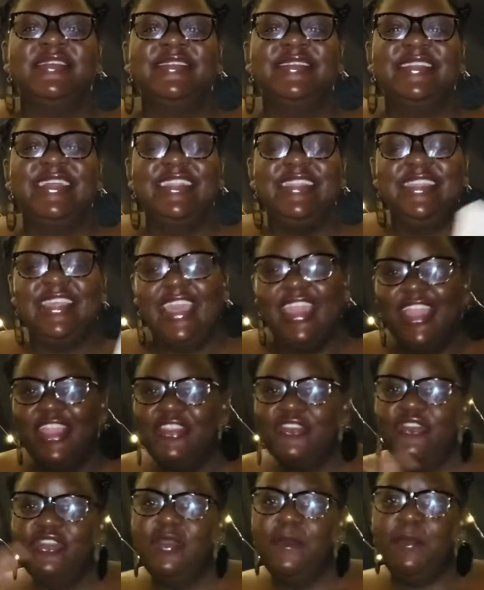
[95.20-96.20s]
let's get
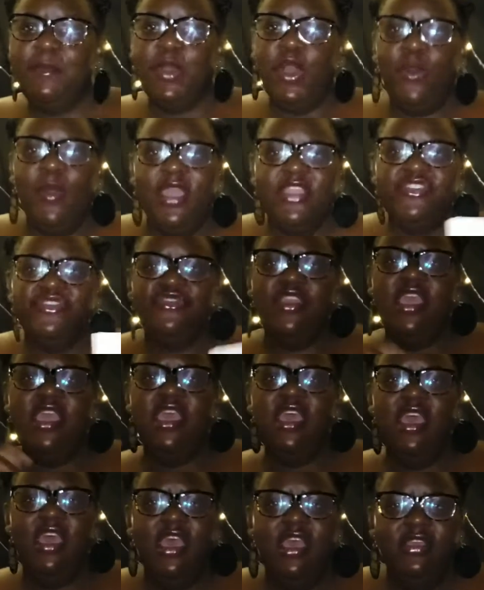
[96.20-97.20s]
into the poetry.
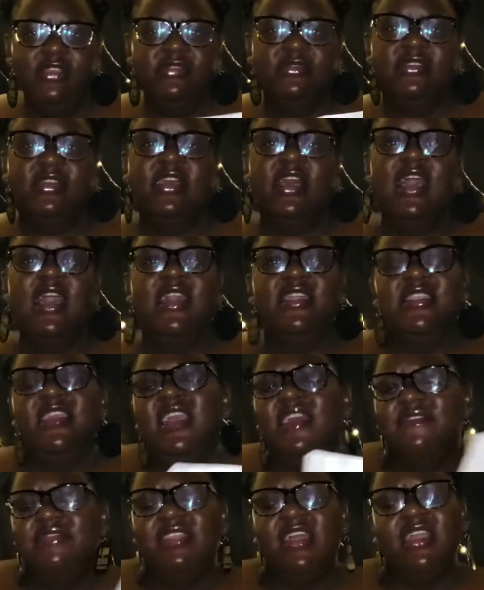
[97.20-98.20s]
I think
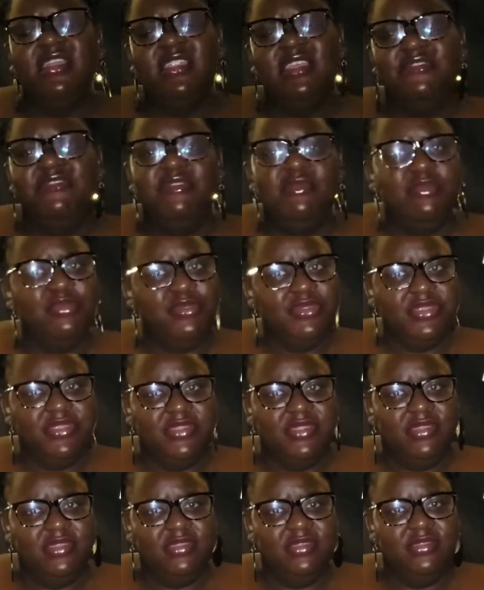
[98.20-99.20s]
I've thanked
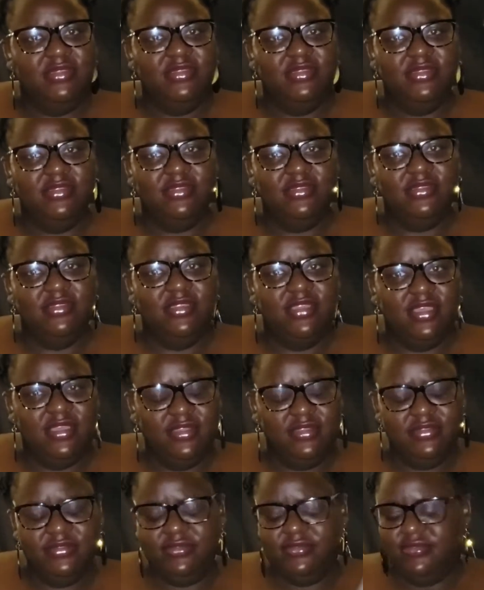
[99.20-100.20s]
everybody. Yeah.
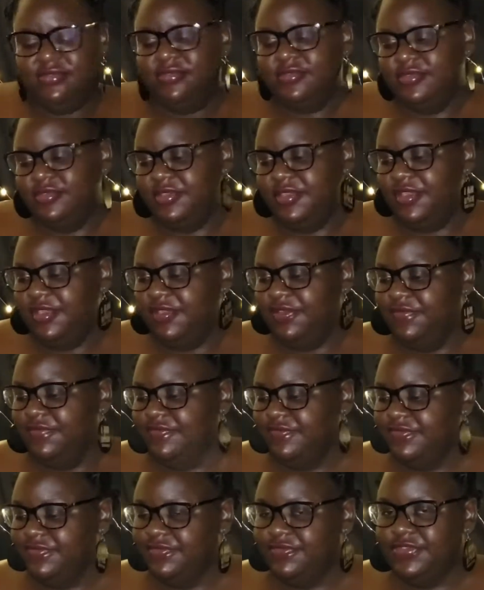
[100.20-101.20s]

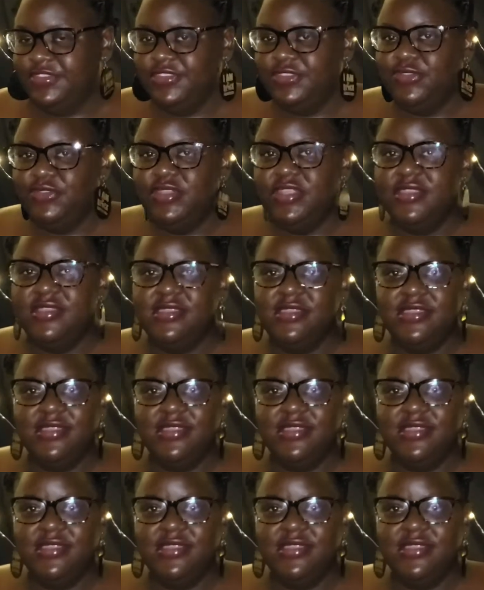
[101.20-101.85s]
Let's do this.